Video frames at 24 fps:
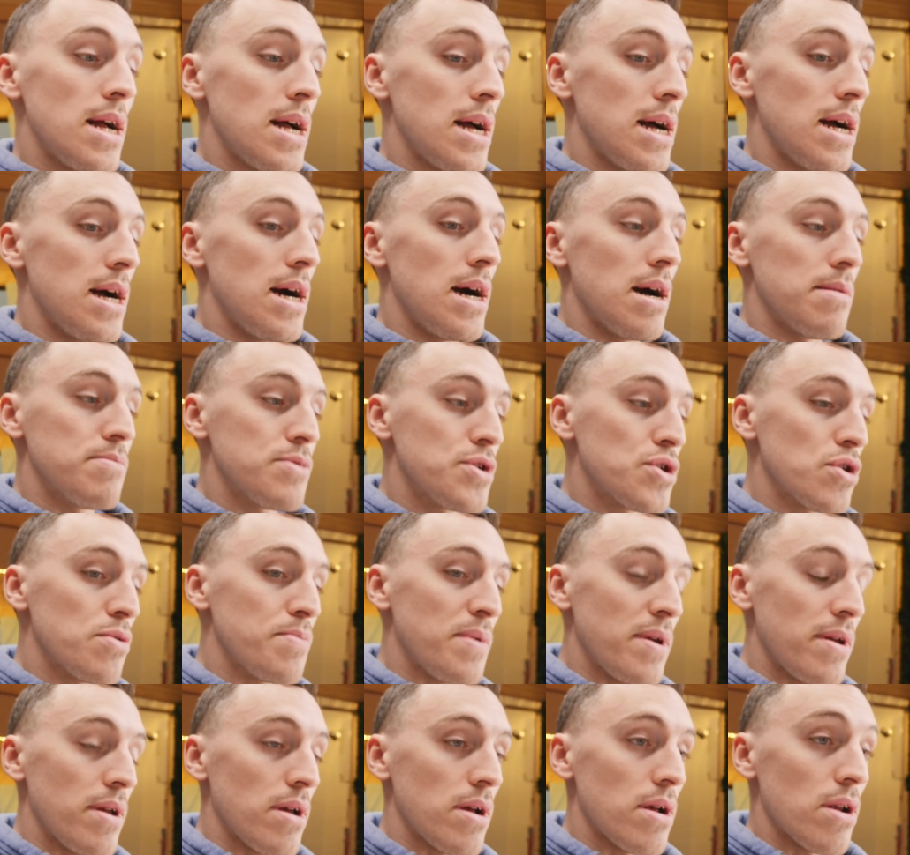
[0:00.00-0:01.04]
I'm sure it'll
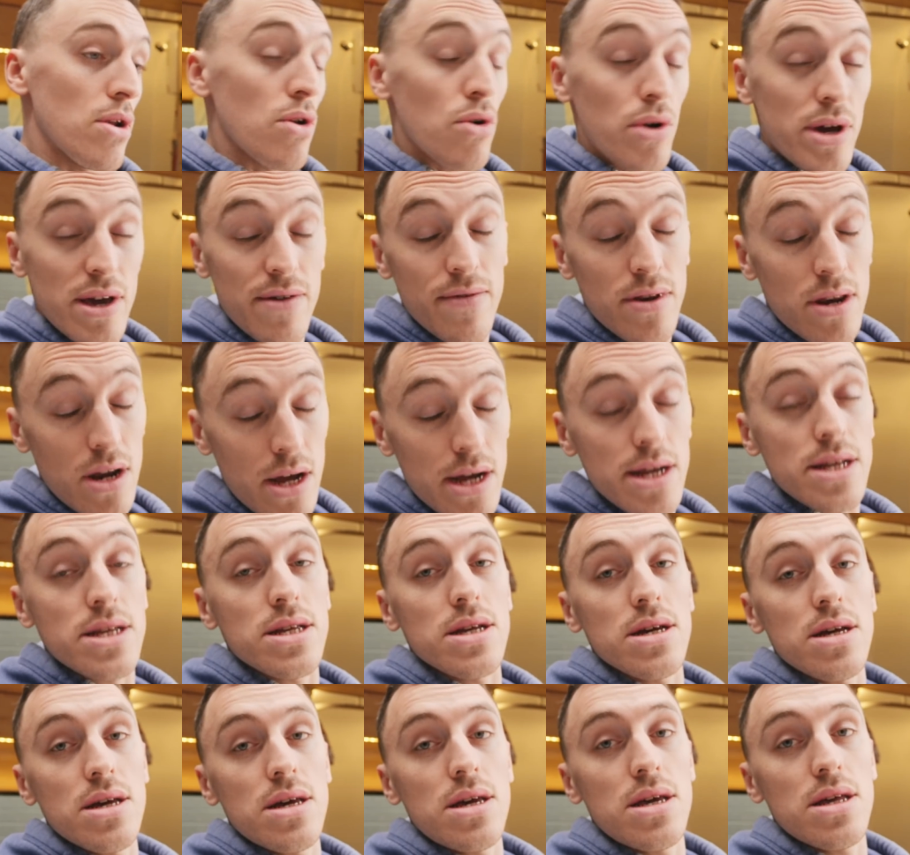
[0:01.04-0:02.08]
be a lot even
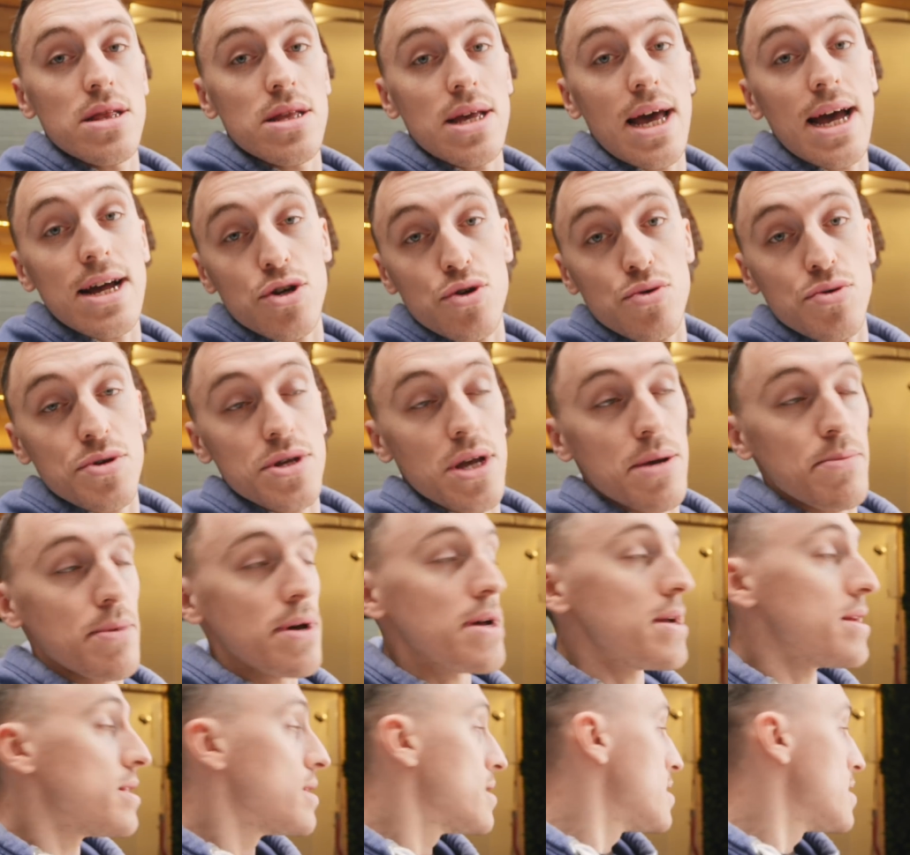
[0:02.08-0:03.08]
nicer in the actual summer.